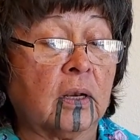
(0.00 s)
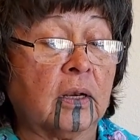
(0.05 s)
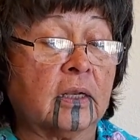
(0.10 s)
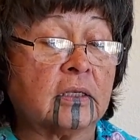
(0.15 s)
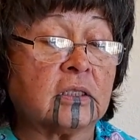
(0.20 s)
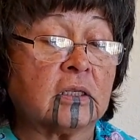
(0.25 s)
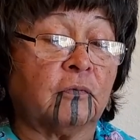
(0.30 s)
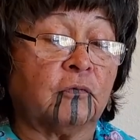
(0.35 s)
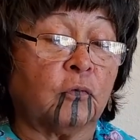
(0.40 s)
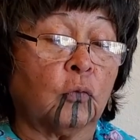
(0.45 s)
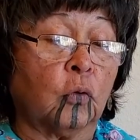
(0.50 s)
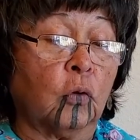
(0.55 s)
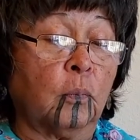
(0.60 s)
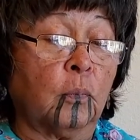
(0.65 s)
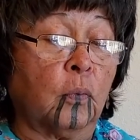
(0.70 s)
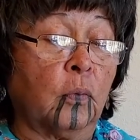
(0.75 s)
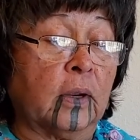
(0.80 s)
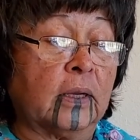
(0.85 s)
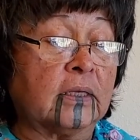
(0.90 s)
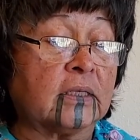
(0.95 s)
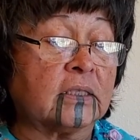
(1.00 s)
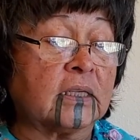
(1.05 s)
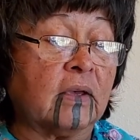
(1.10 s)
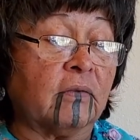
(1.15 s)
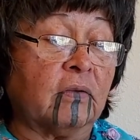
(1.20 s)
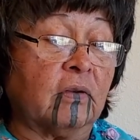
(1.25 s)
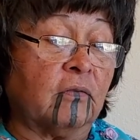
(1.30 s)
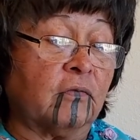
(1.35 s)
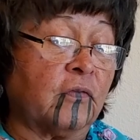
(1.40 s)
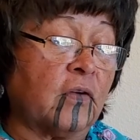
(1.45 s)
It's a
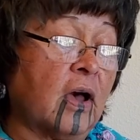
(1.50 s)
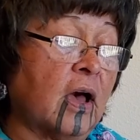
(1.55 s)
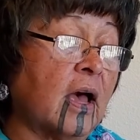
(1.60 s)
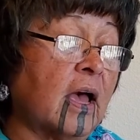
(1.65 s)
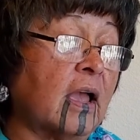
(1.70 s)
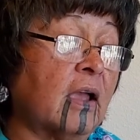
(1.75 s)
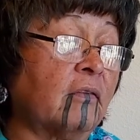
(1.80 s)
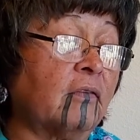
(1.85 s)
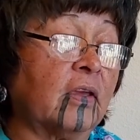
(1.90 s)
4.75.